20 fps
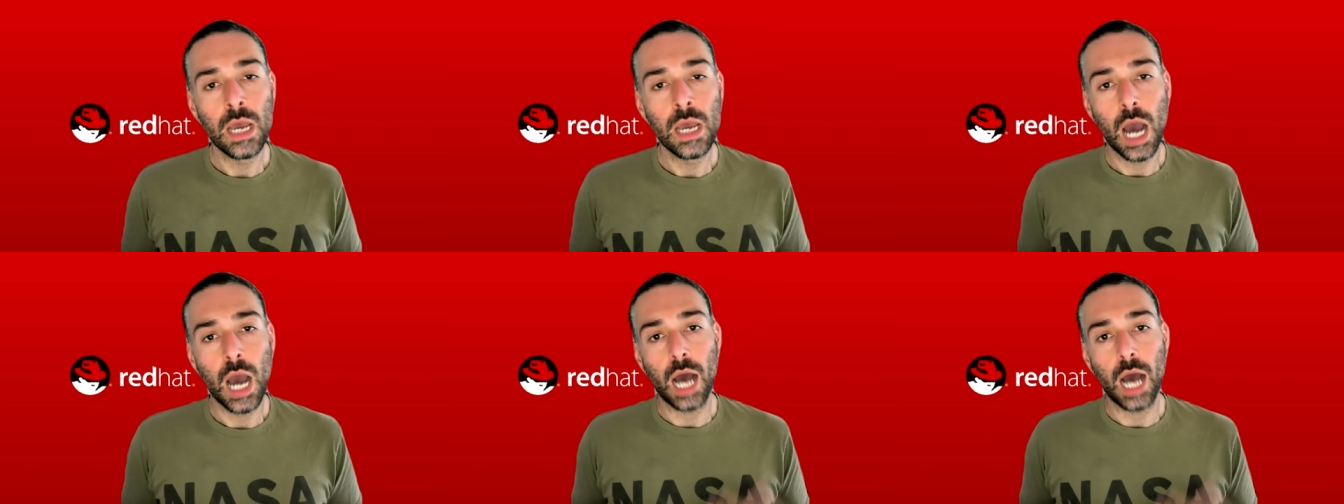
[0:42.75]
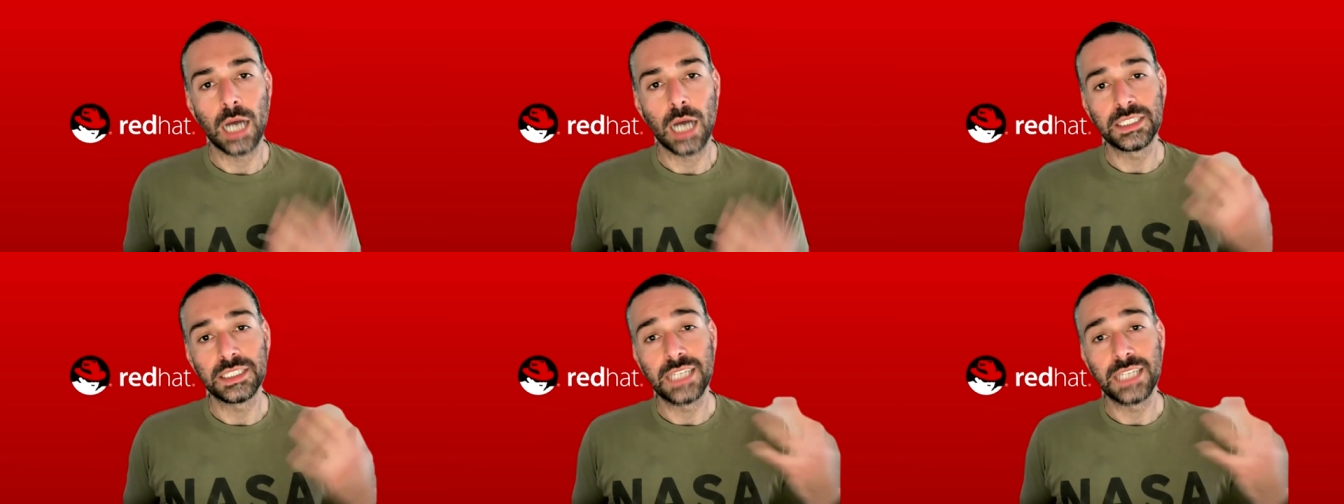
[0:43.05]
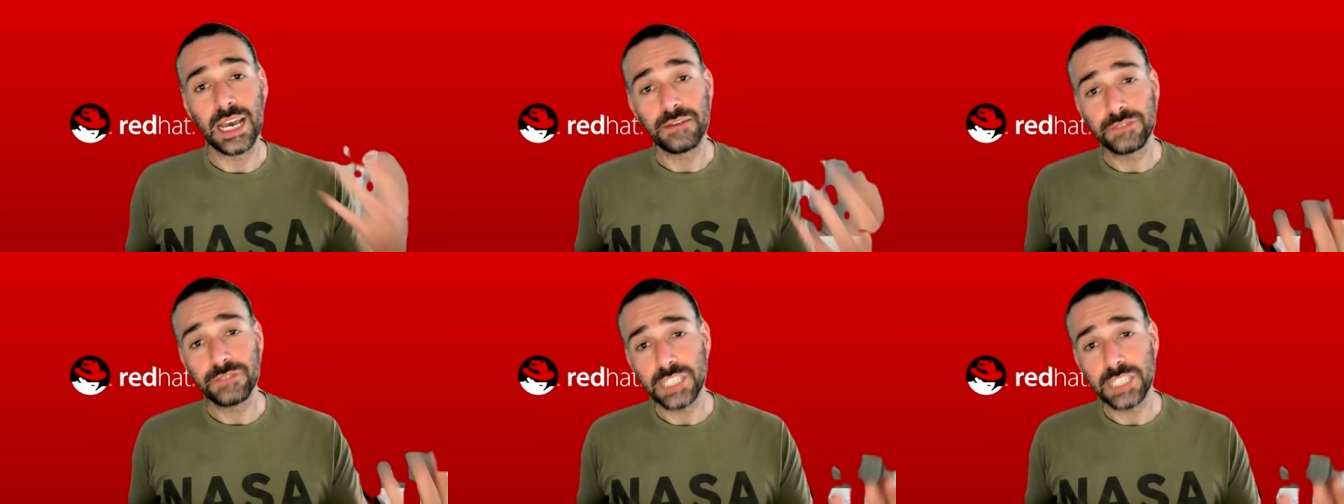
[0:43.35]
uh,
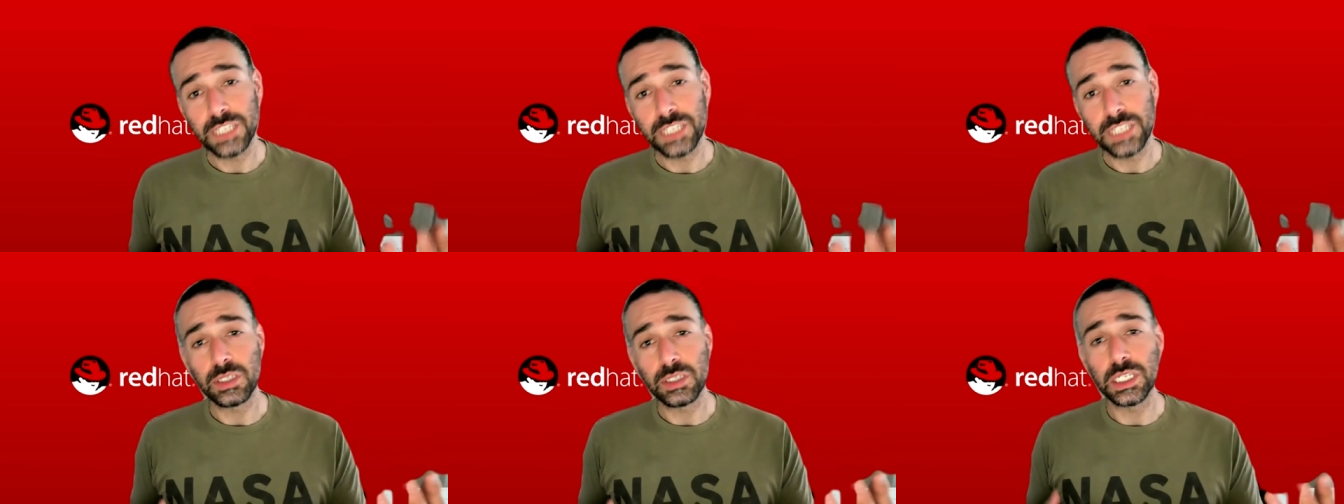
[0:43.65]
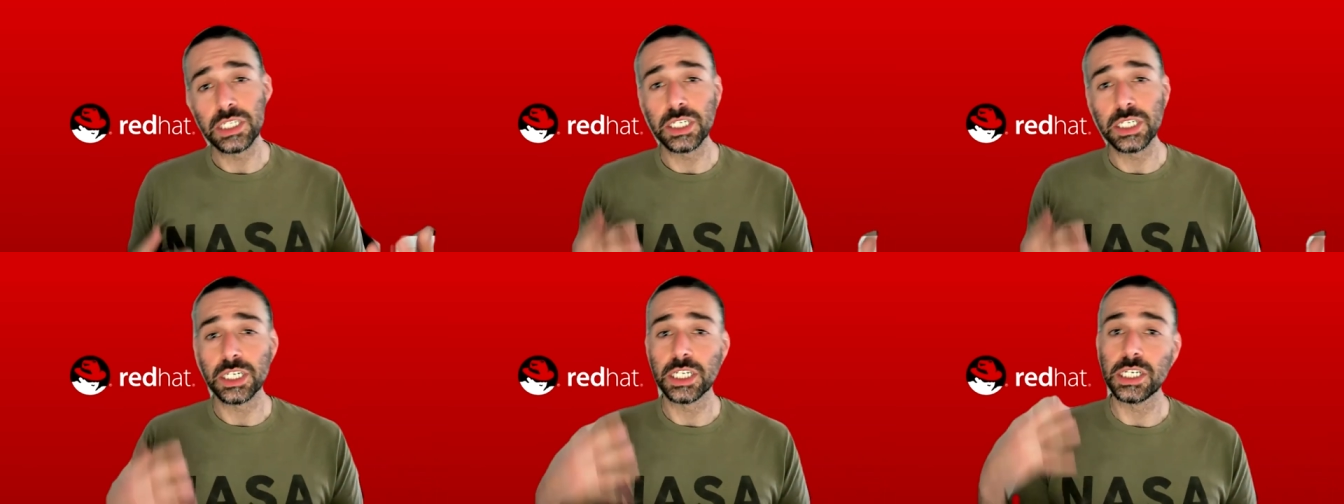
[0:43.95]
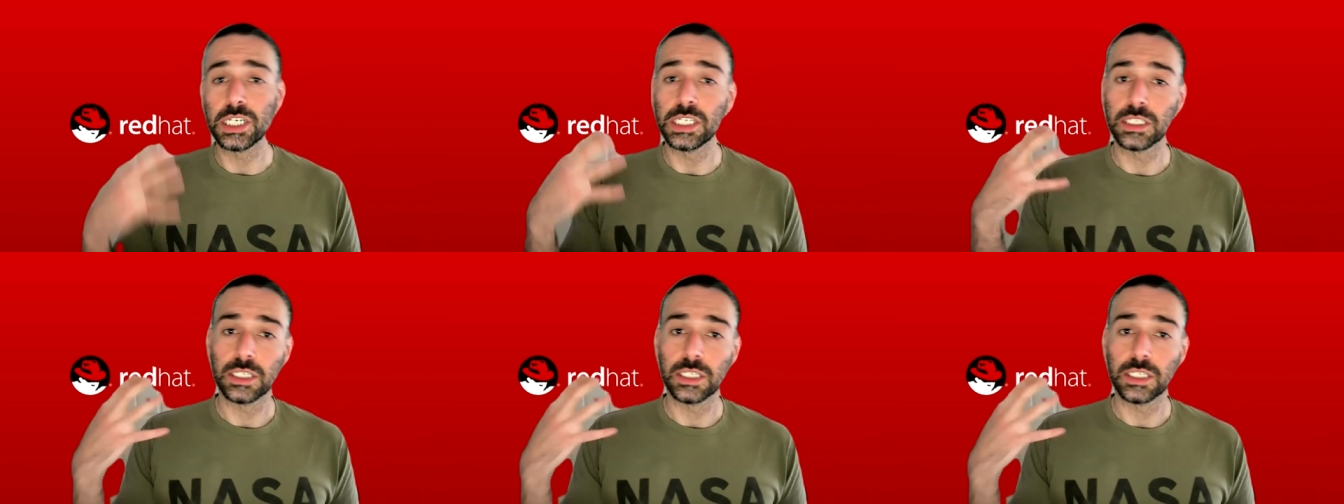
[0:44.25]
dev teams need to
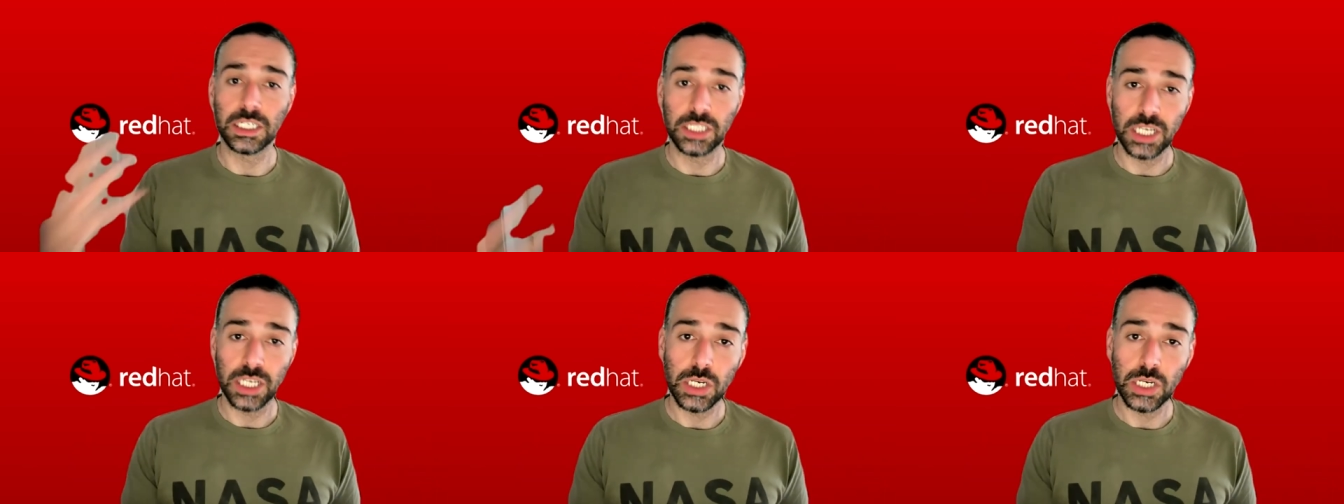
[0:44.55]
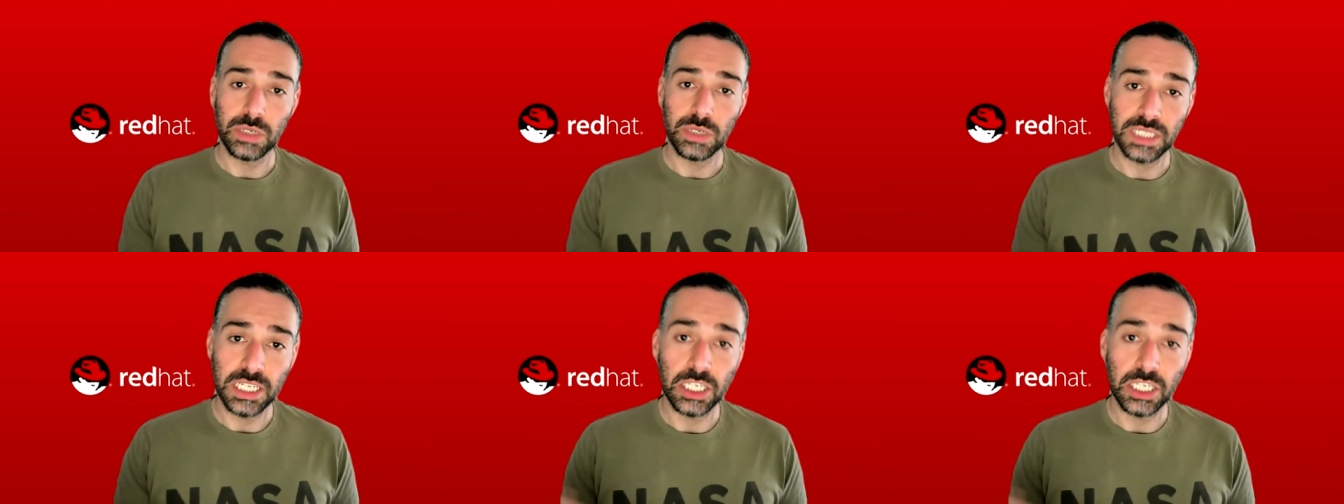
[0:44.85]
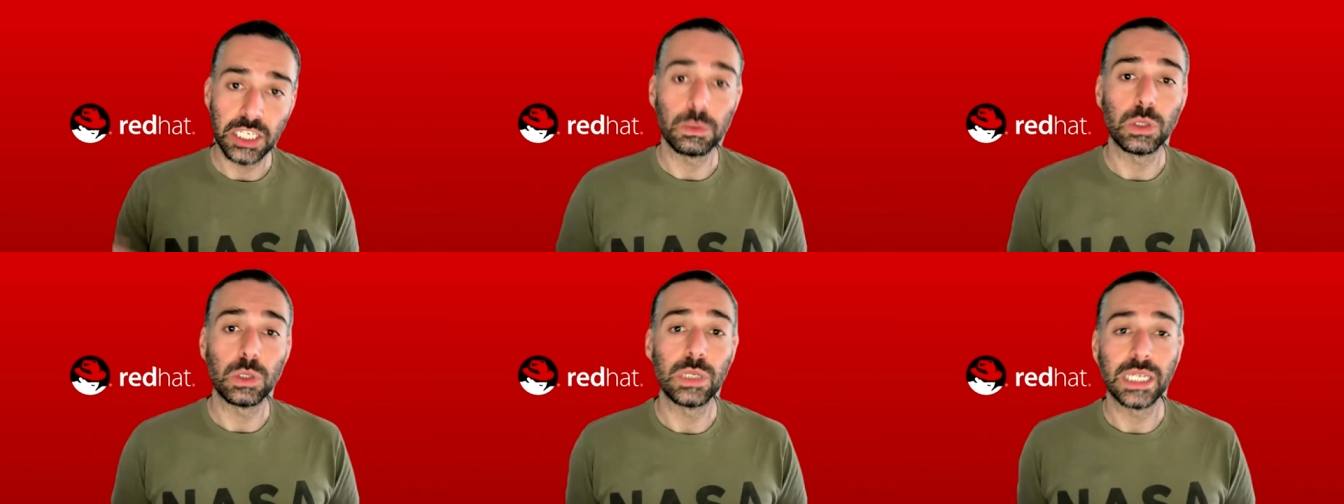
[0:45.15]
con- continuously
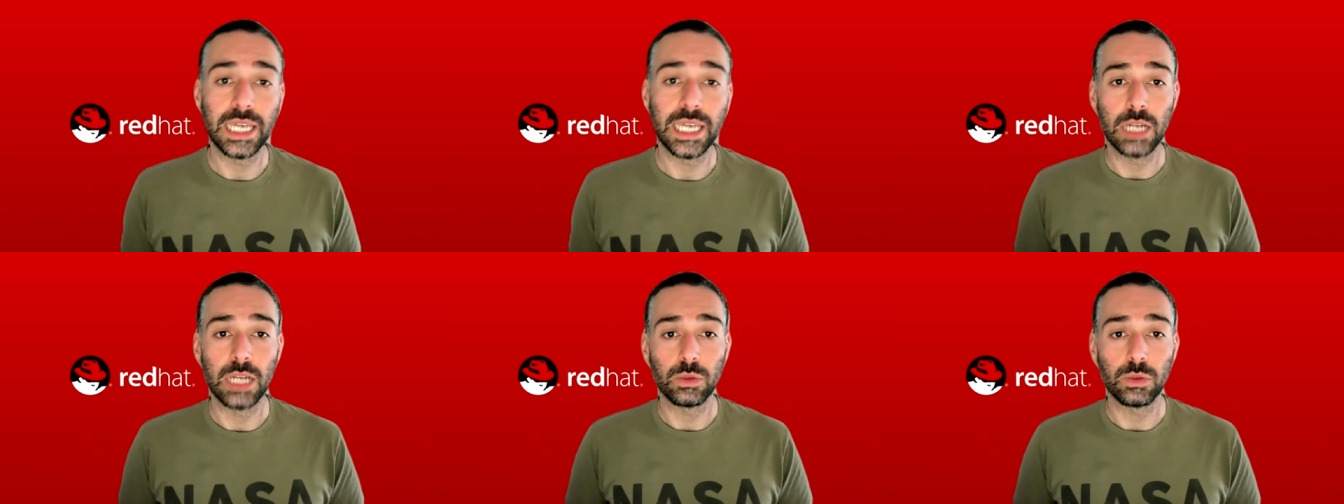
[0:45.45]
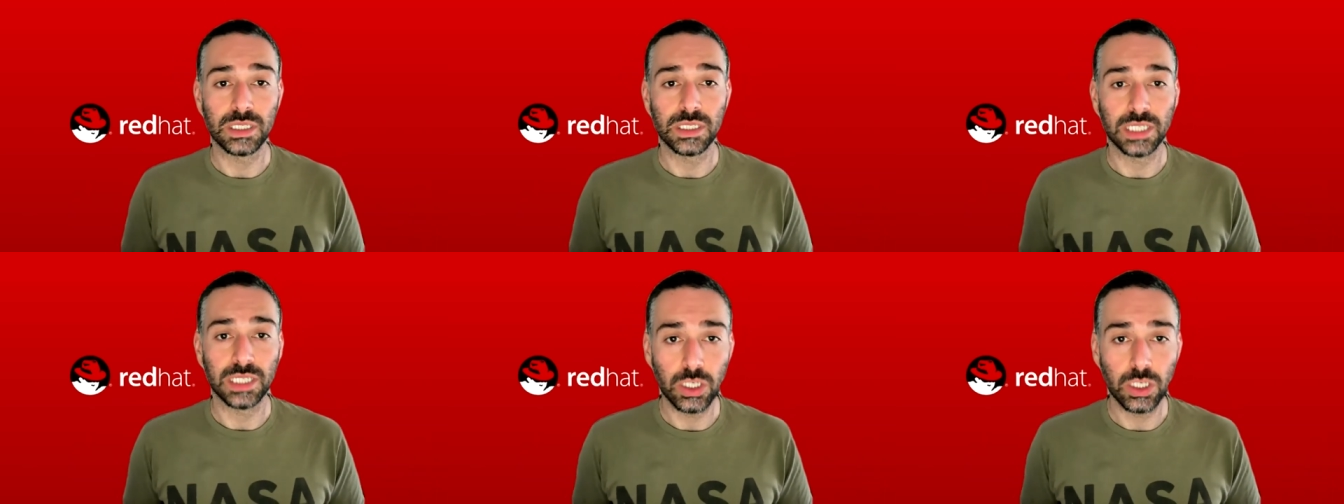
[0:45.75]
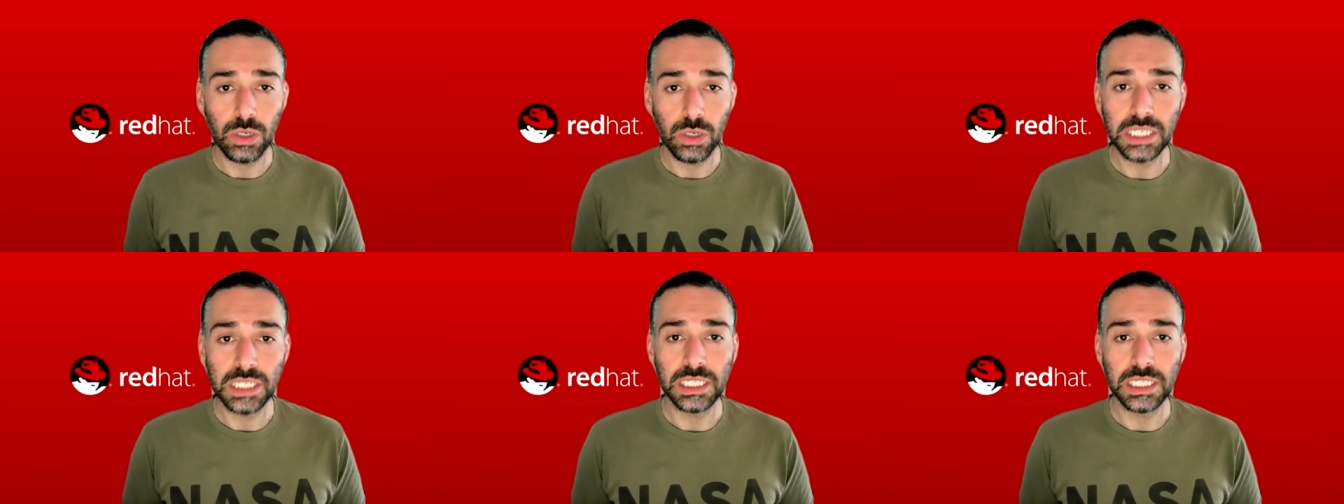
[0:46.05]
communicate with
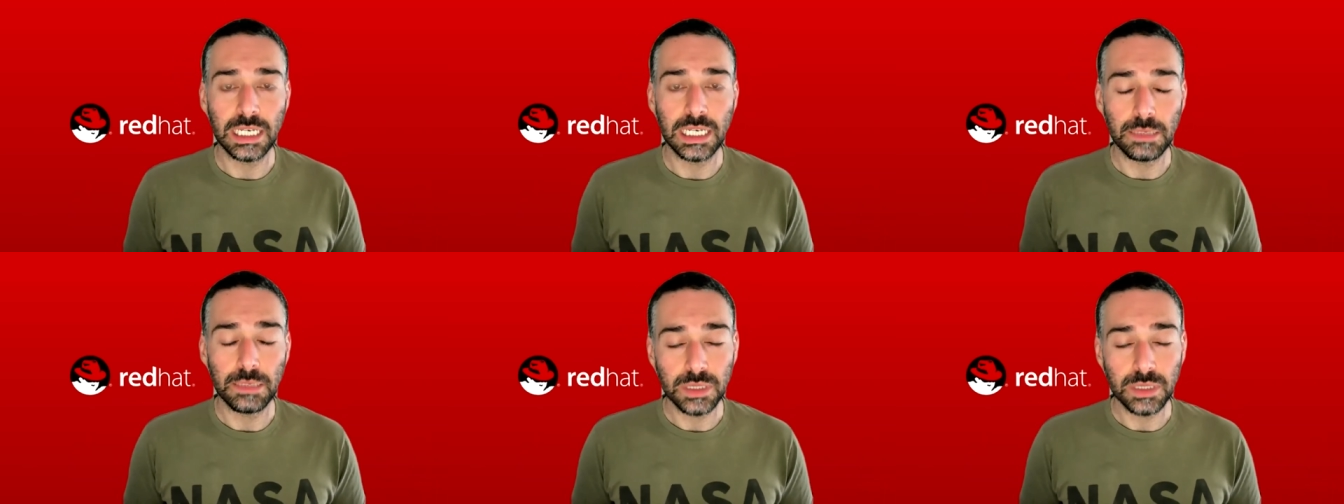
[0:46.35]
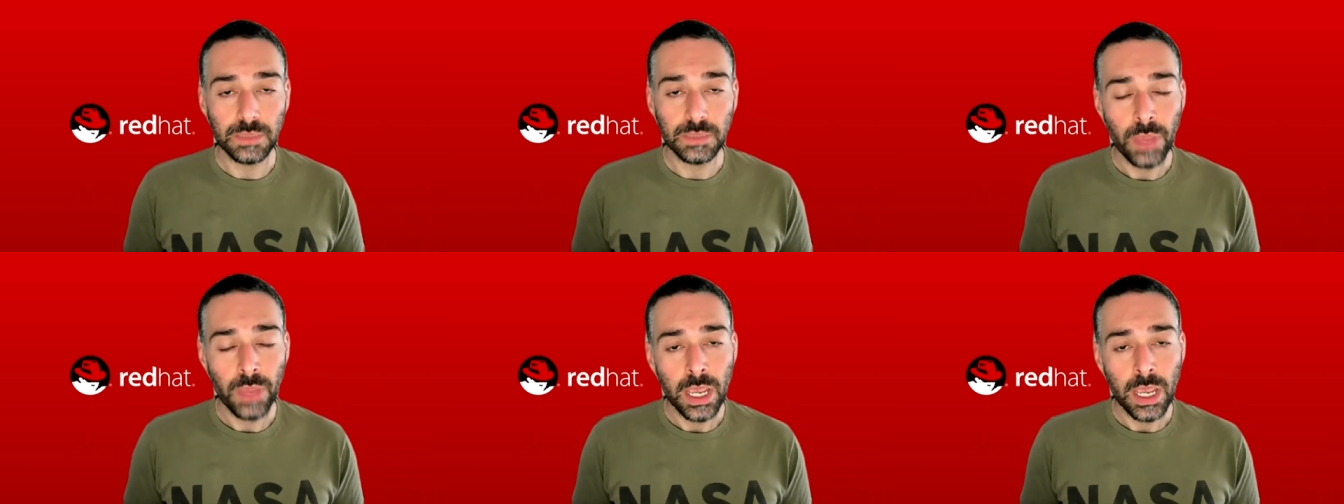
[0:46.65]
security teams,